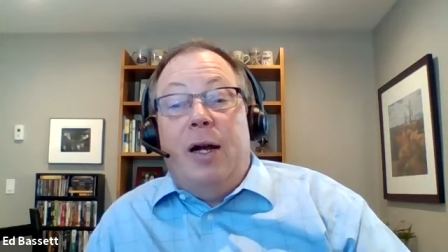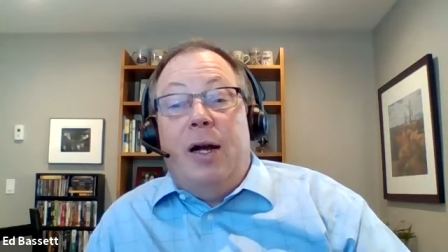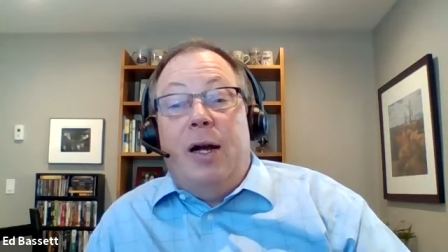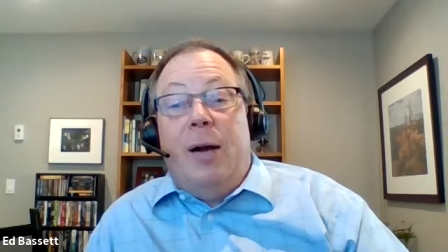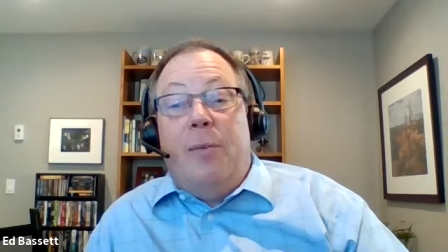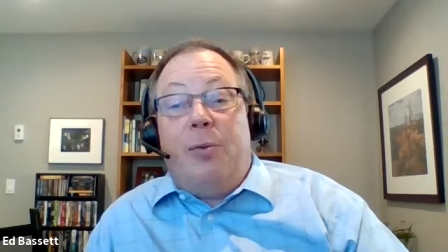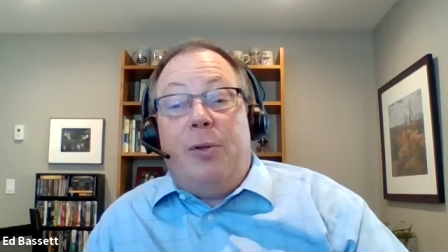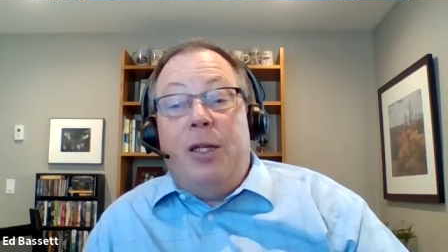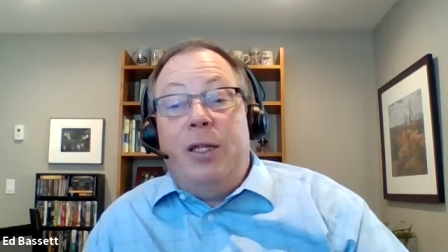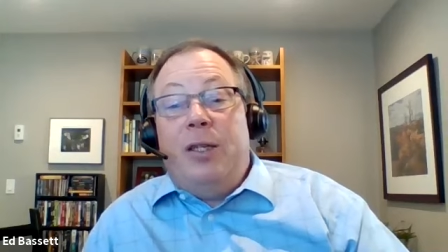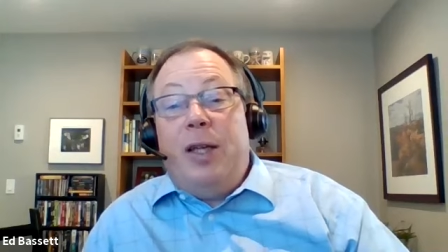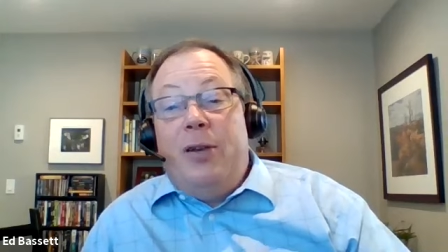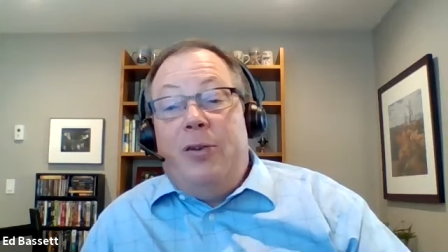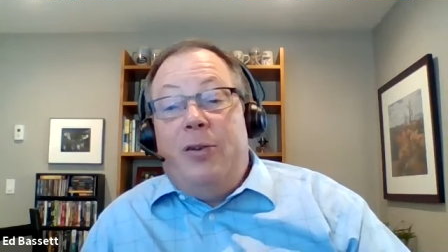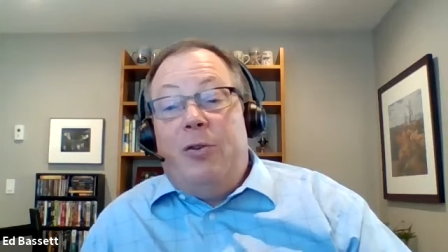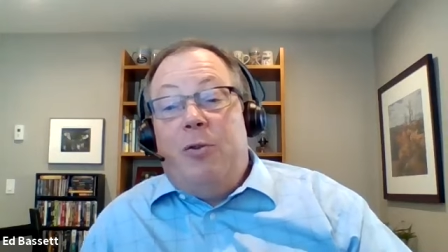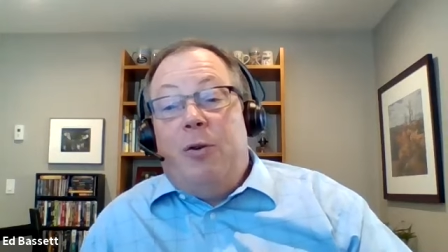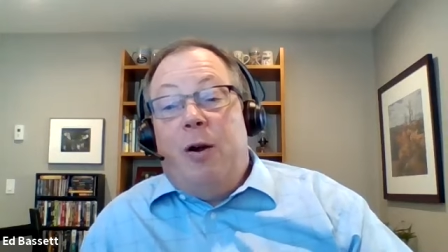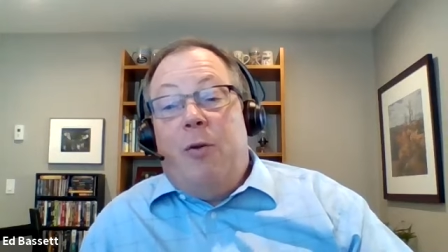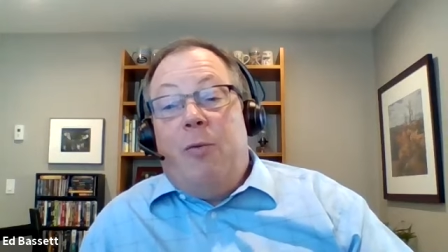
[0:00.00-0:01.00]
Uh, please
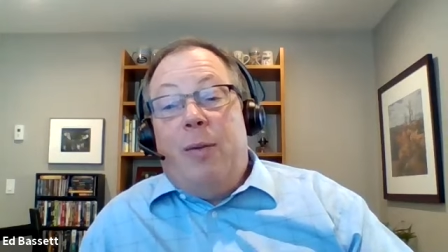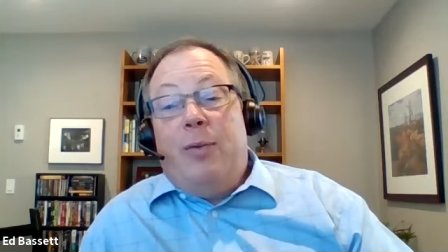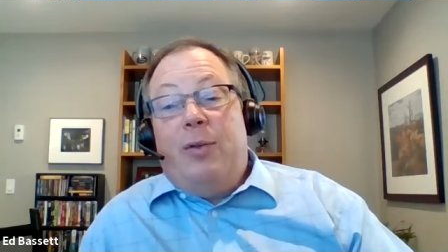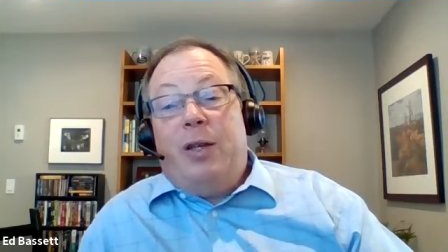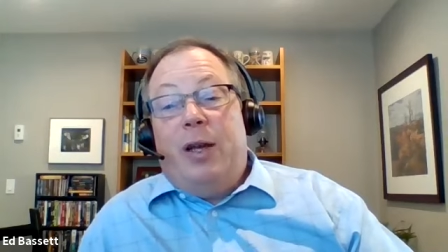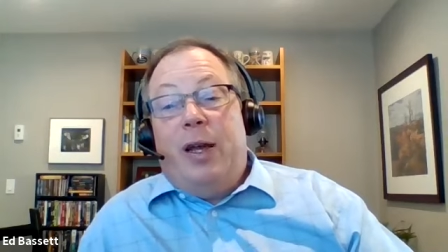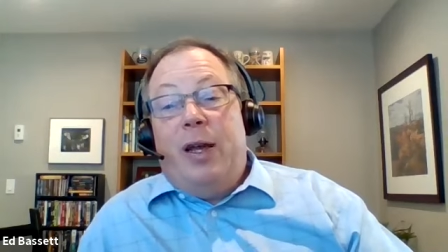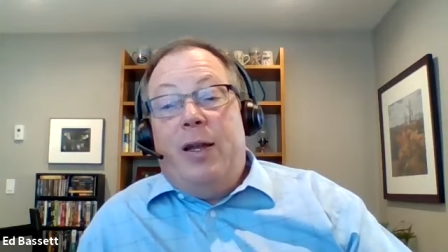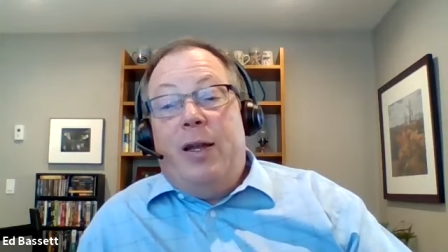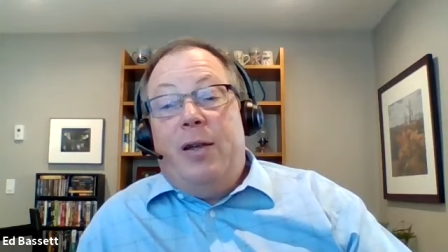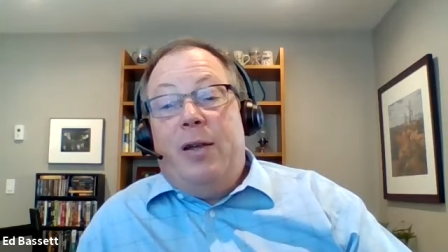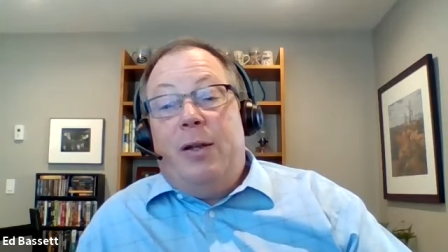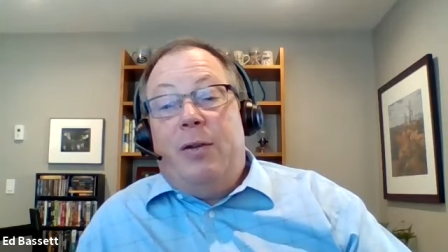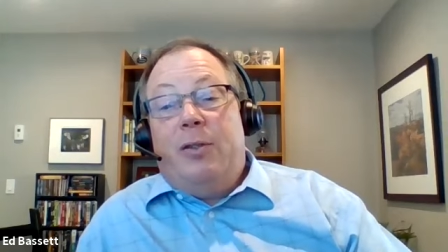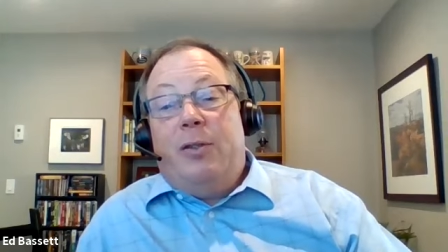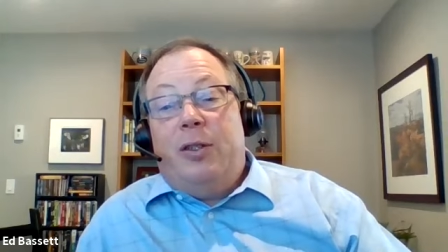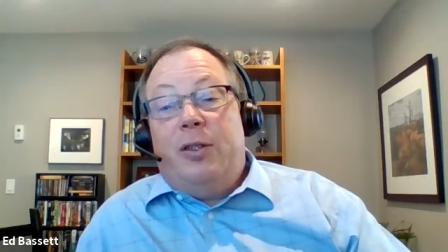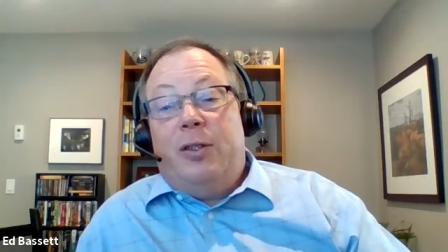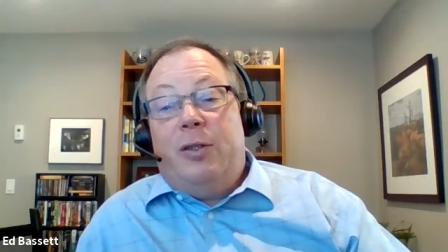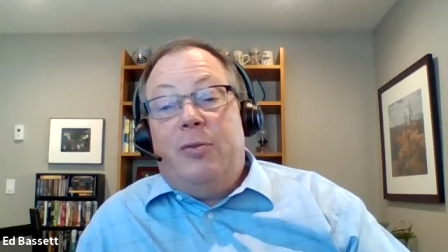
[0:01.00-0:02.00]
head to our website,
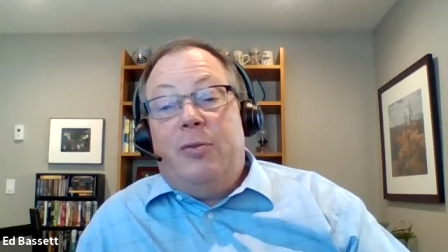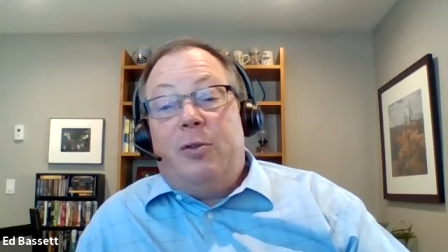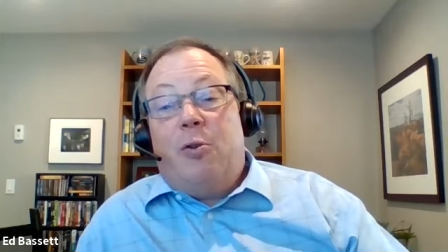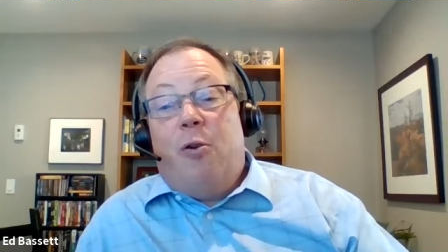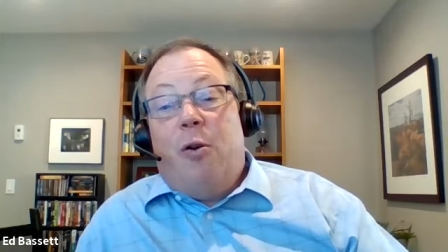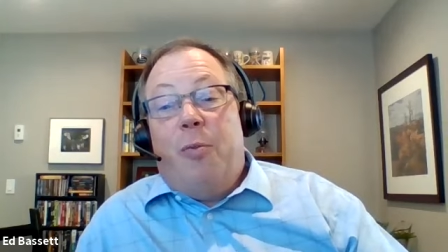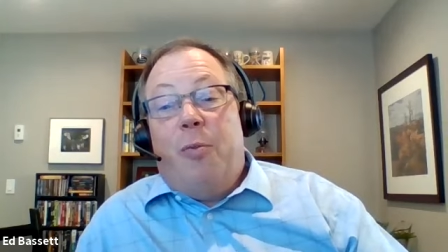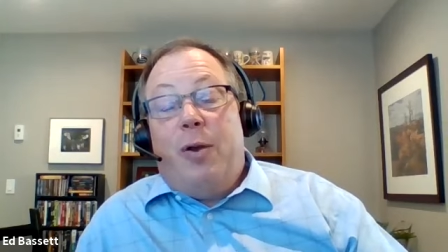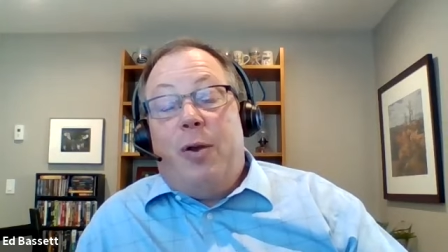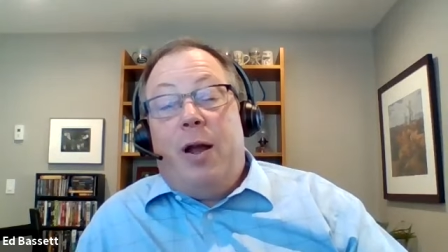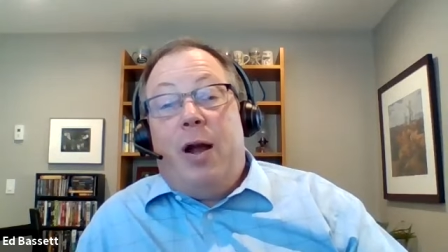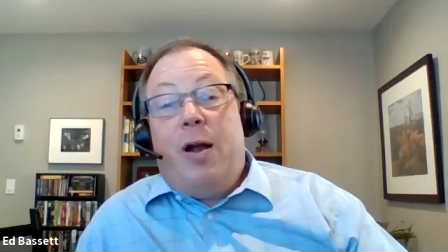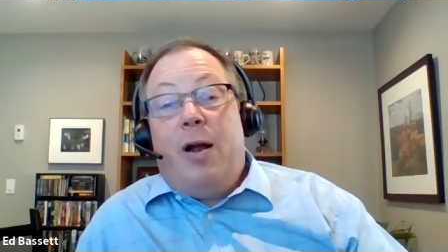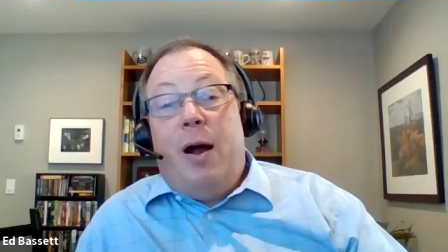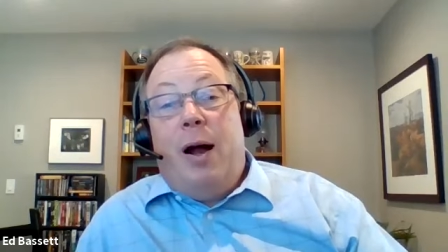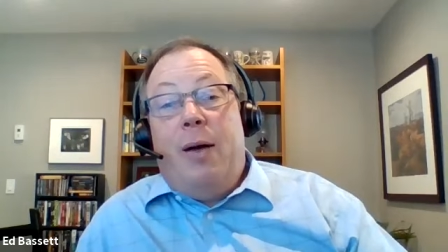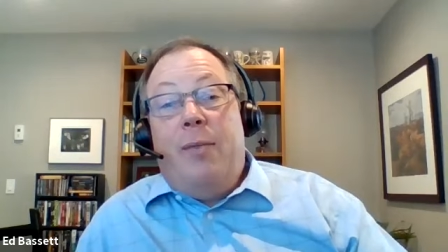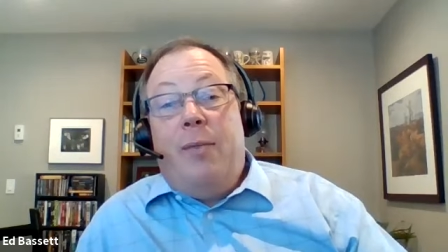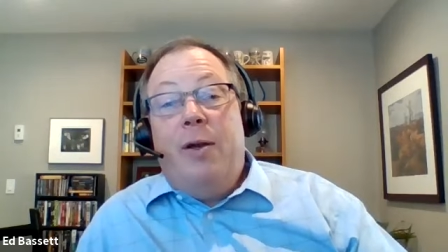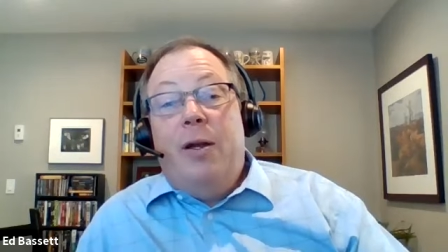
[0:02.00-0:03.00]

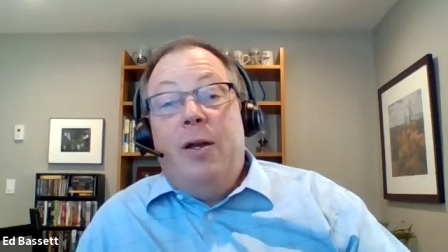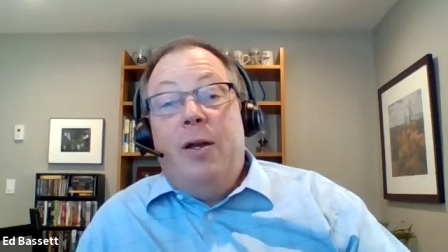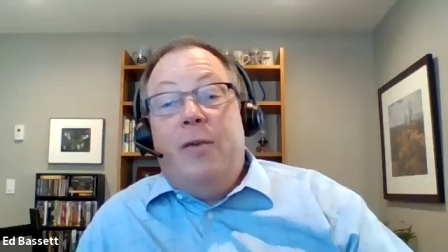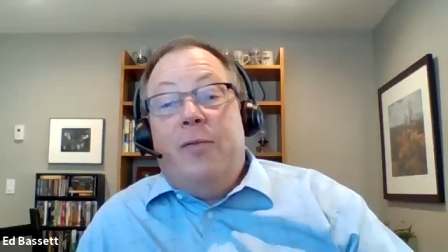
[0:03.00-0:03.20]
neosystemscorp.com